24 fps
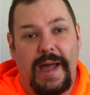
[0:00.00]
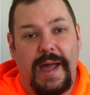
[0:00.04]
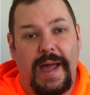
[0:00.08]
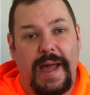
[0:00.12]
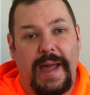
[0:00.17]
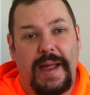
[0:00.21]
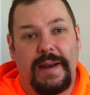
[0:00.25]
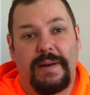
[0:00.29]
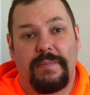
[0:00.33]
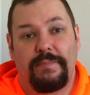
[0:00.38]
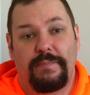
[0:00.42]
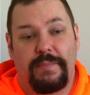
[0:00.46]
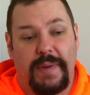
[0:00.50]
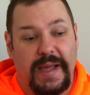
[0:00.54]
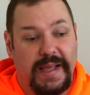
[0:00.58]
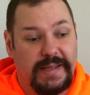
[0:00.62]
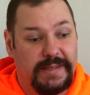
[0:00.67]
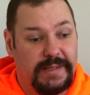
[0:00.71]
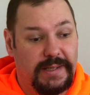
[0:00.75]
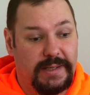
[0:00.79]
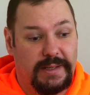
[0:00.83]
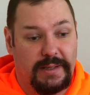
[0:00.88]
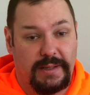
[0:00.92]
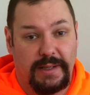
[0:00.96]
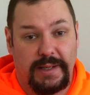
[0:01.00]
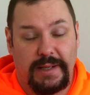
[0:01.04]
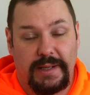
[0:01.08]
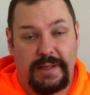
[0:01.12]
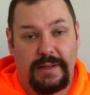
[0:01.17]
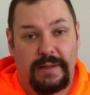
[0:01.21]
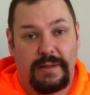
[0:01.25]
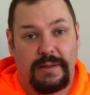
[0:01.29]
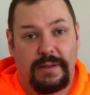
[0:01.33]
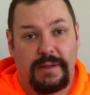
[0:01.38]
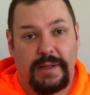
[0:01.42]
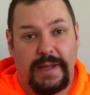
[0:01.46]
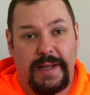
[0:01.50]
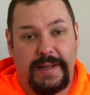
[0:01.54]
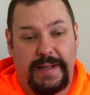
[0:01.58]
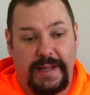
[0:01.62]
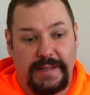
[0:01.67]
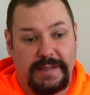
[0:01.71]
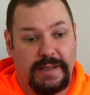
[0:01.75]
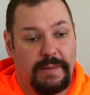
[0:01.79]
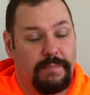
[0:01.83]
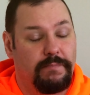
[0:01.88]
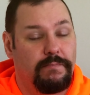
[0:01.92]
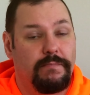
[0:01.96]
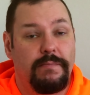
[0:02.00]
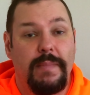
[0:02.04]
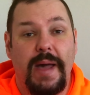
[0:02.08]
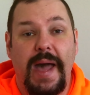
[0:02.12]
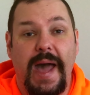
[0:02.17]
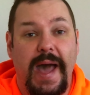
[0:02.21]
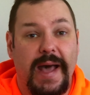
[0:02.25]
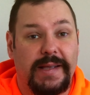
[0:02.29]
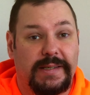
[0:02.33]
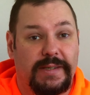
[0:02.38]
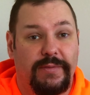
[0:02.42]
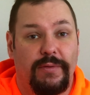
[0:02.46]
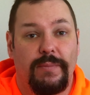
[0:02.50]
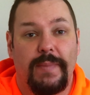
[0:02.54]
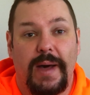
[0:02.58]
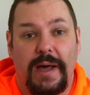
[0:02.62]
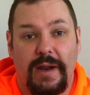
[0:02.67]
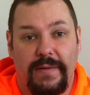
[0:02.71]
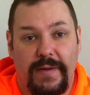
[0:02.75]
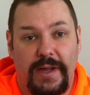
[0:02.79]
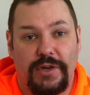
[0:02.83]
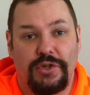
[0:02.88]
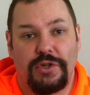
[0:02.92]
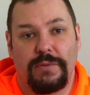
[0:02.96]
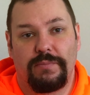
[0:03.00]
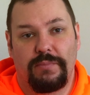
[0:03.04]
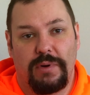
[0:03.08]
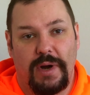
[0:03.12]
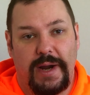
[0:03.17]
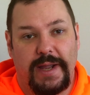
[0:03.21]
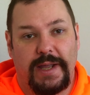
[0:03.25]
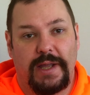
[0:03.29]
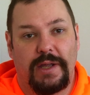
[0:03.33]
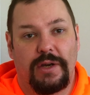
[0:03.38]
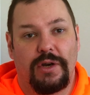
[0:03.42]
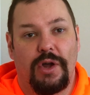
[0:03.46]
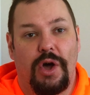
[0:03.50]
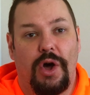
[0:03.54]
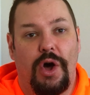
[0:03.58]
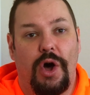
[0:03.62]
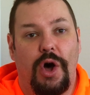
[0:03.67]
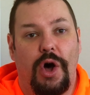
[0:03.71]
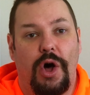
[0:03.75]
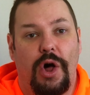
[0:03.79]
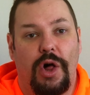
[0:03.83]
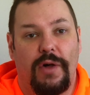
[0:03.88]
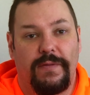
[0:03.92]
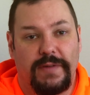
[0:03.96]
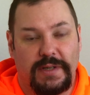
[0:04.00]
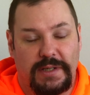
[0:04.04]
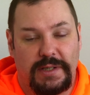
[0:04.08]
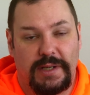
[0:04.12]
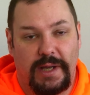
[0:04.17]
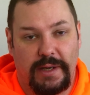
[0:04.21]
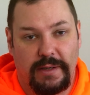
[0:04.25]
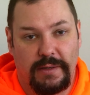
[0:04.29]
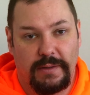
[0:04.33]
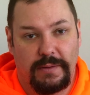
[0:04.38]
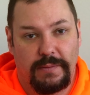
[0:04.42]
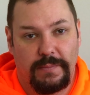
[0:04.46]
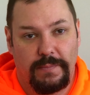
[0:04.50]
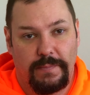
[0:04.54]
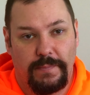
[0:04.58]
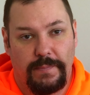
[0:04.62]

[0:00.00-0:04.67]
And basically, it gets a massive amount of engine braking all of a sudden.